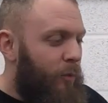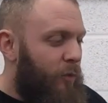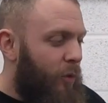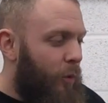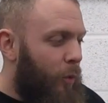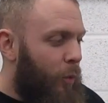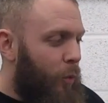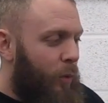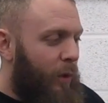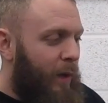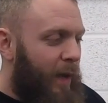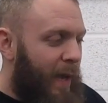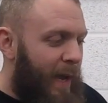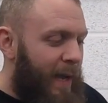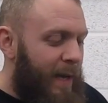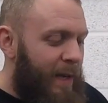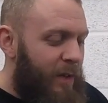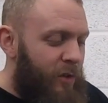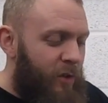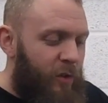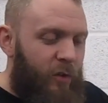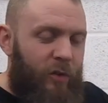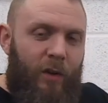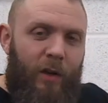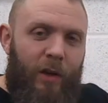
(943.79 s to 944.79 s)
so all the
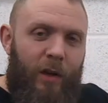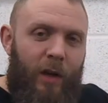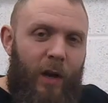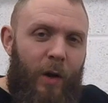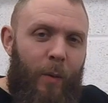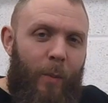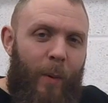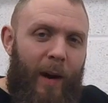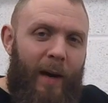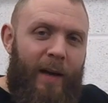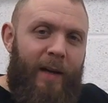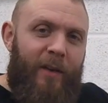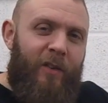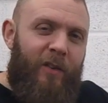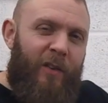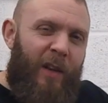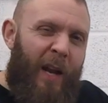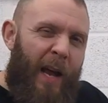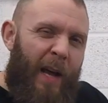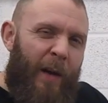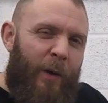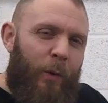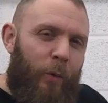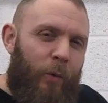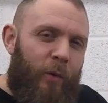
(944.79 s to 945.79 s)
gauges can go back into
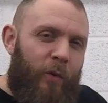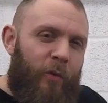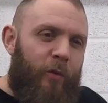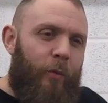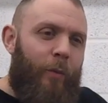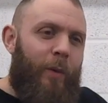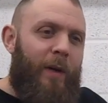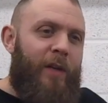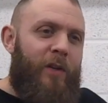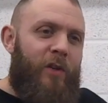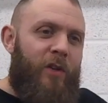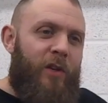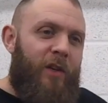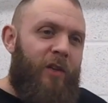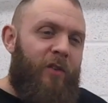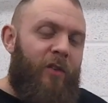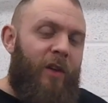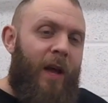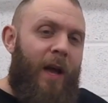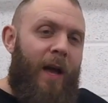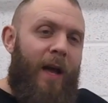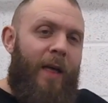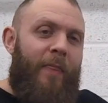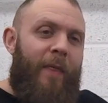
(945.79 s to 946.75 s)
that and all the switches.